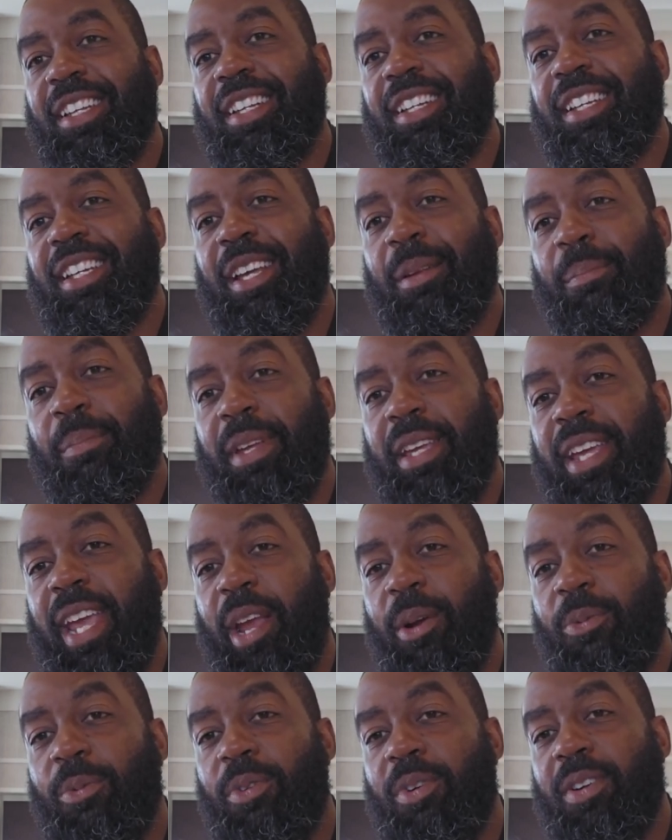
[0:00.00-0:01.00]
can be a
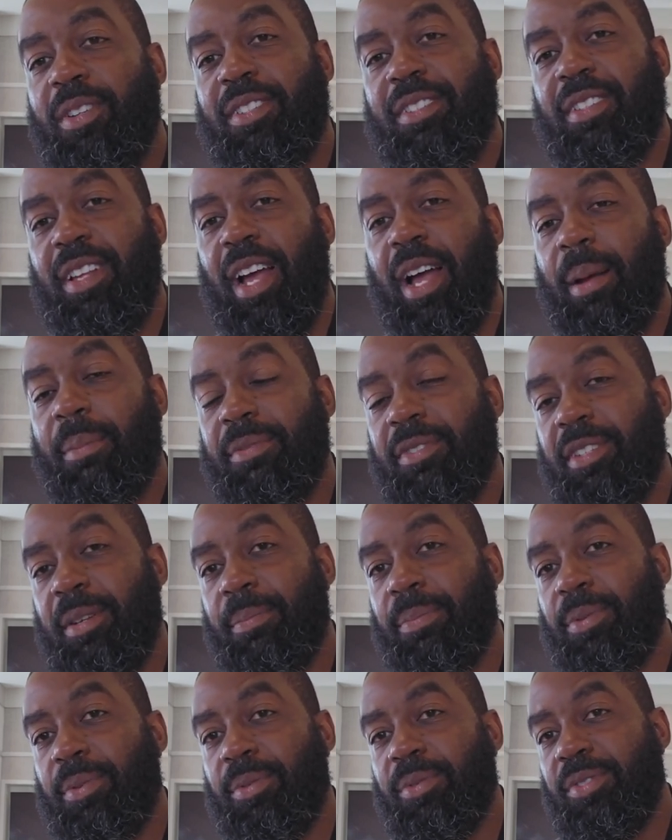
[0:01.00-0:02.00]
one-stop
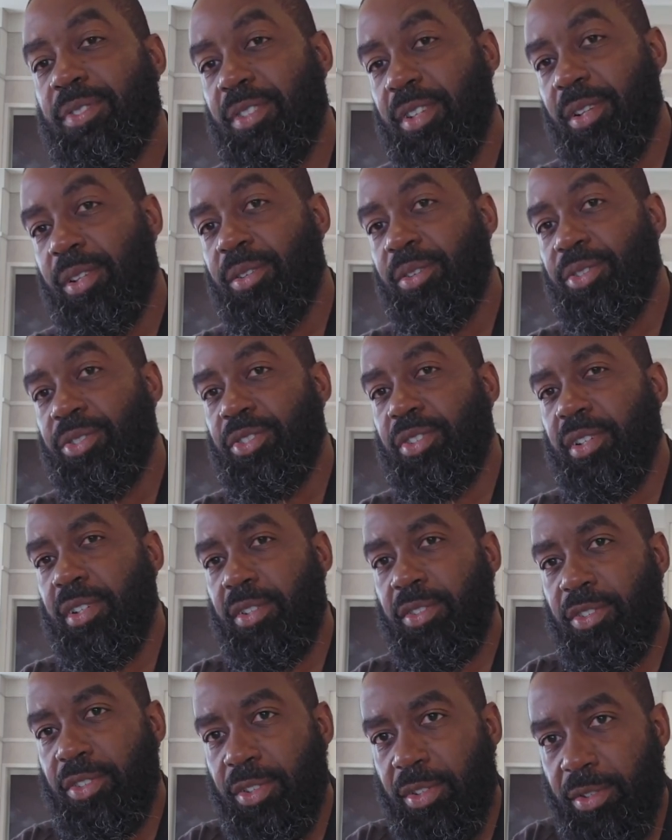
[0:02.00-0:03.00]
simple solution
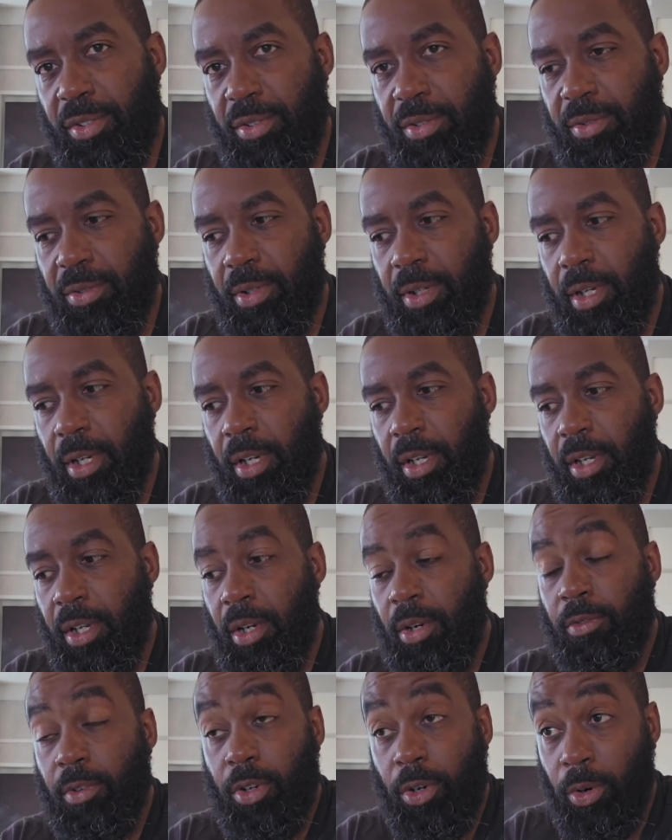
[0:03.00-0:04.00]
to
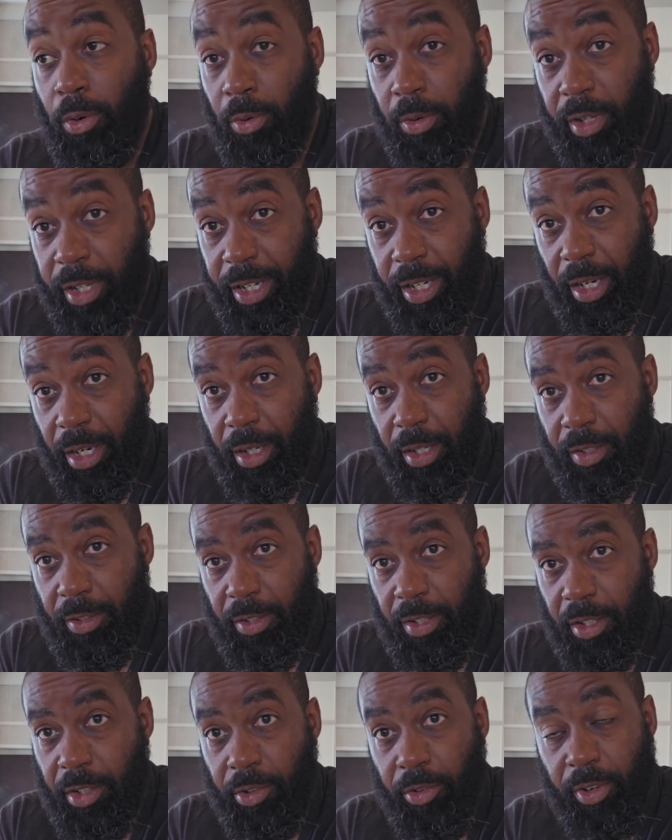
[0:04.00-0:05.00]
recording
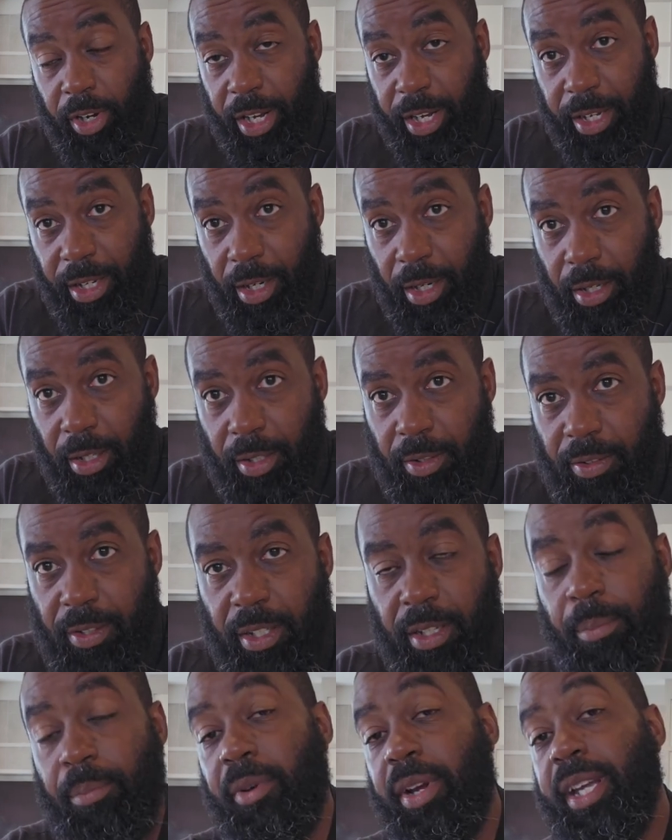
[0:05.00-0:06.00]
content, creating content
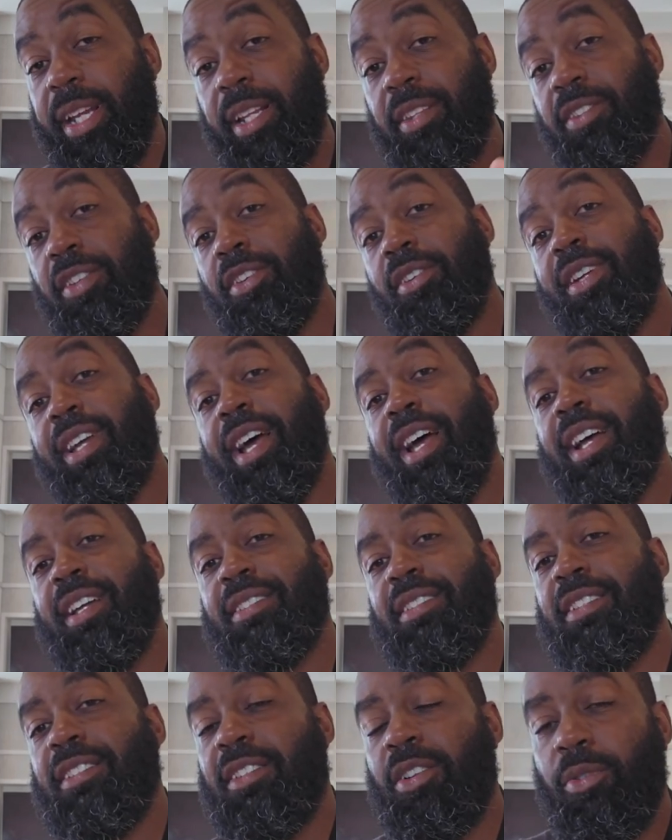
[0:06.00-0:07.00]
and bringing it to you guys
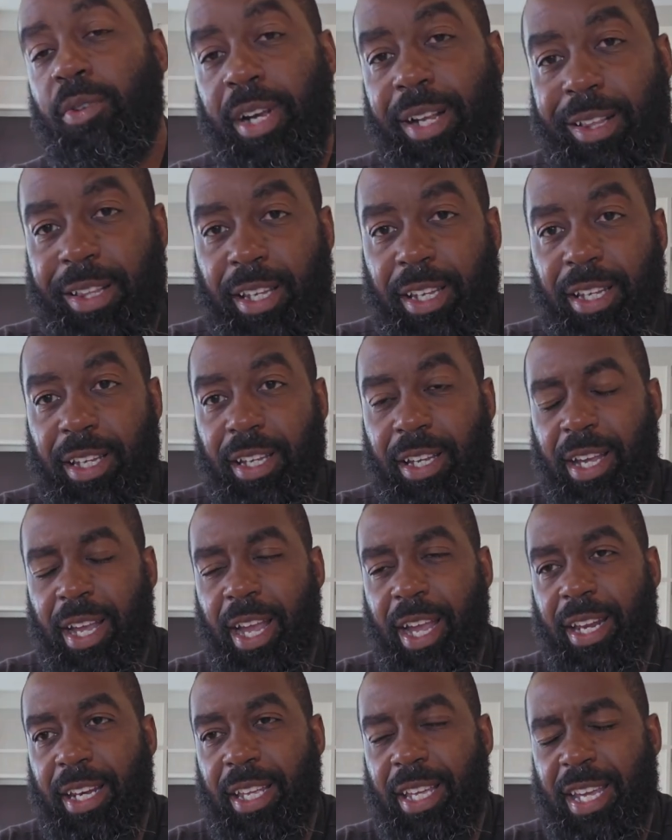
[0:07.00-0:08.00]
as quickly
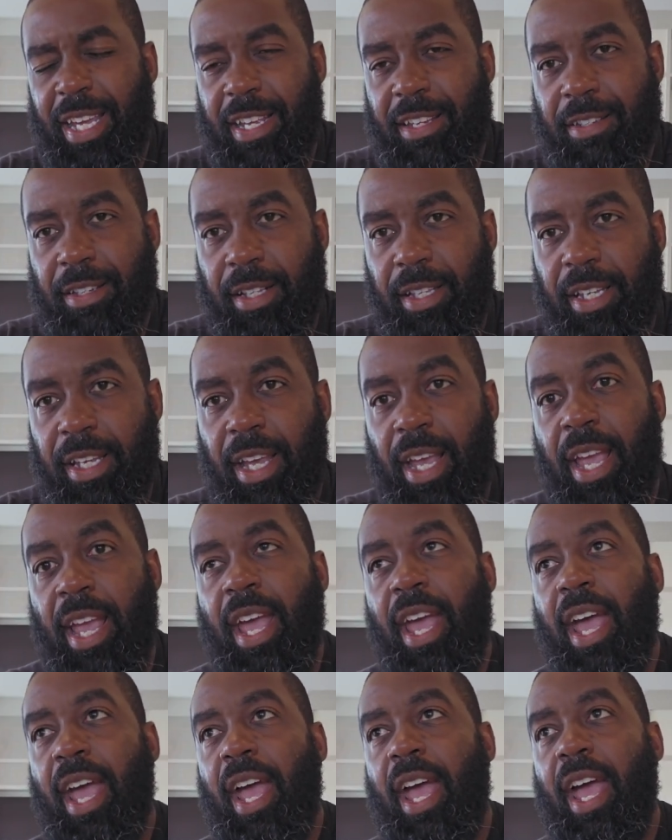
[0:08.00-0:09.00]
and easily
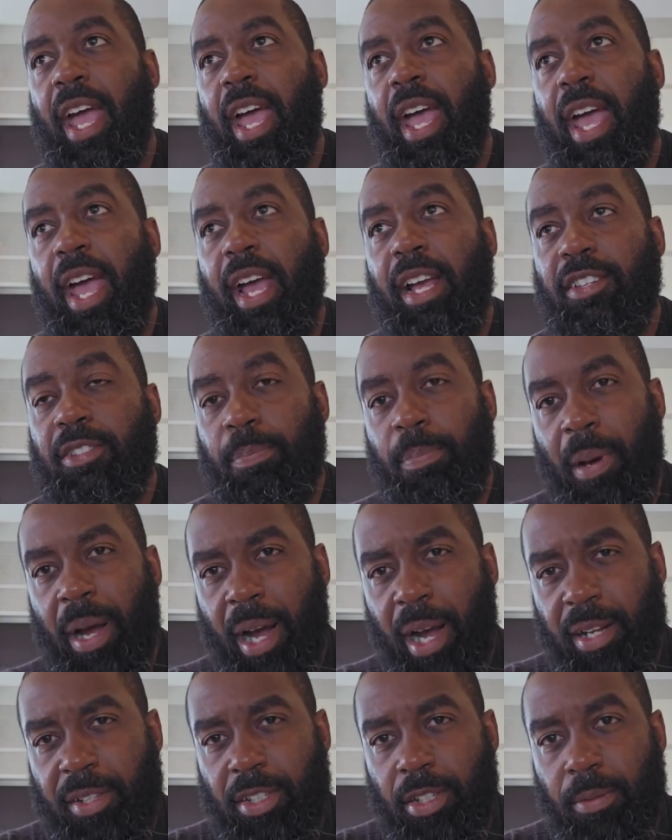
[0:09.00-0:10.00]
as
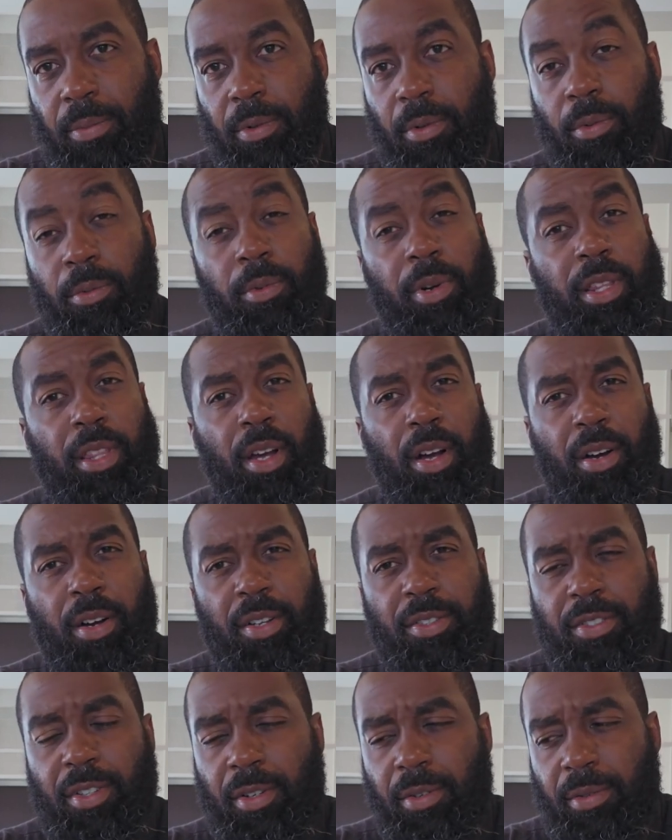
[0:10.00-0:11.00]
possible with
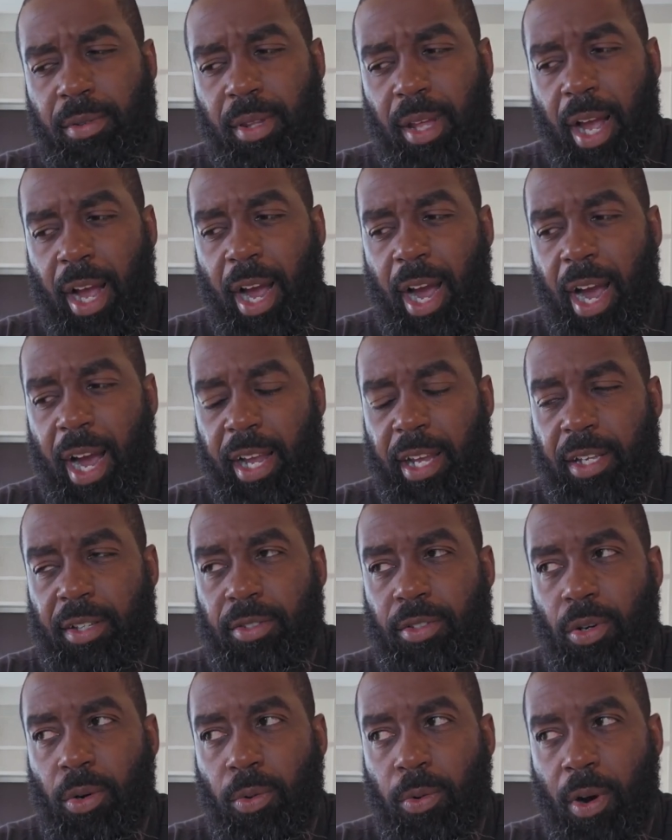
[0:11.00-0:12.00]
also the
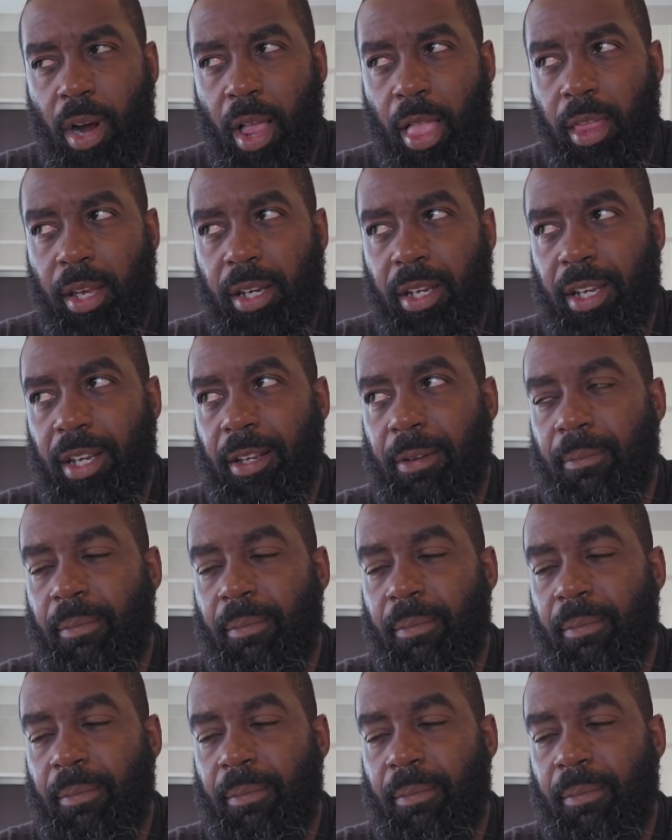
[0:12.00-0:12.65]
highest quality